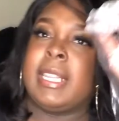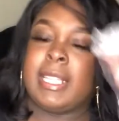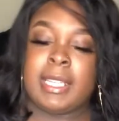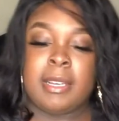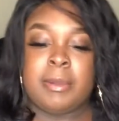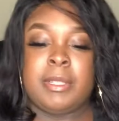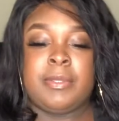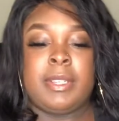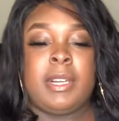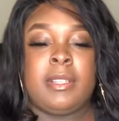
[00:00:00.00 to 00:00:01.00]
think they come in
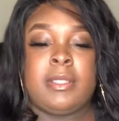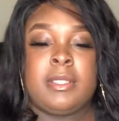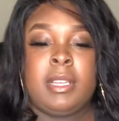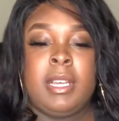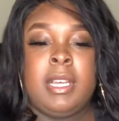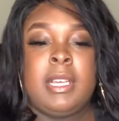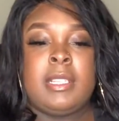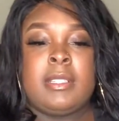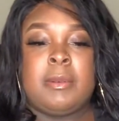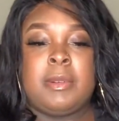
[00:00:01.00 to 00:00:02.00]
different colors.
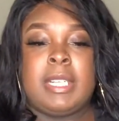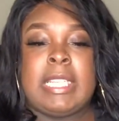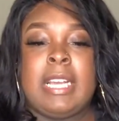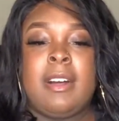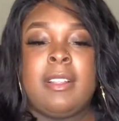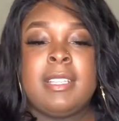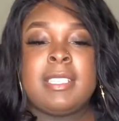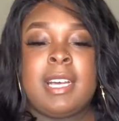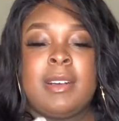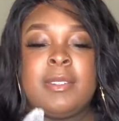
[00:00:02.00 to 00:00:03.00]
So I'm gonna take all this
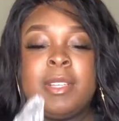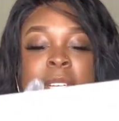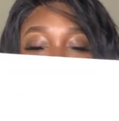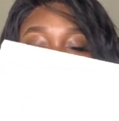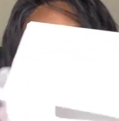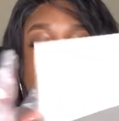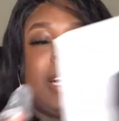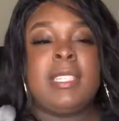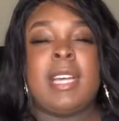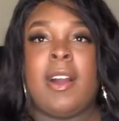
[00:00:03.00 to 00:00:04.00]
out so I can show you
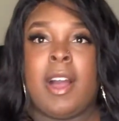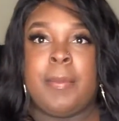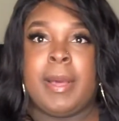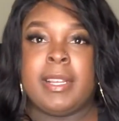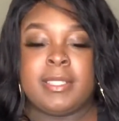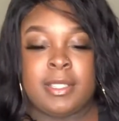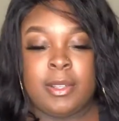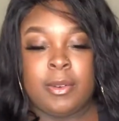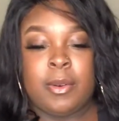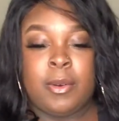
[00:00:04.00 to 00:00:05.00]
guys how I package the
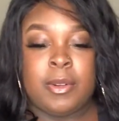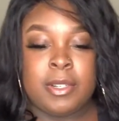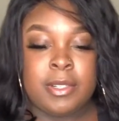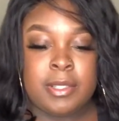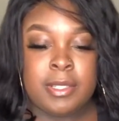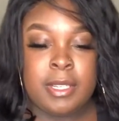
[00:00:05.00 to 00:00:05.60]
local orders.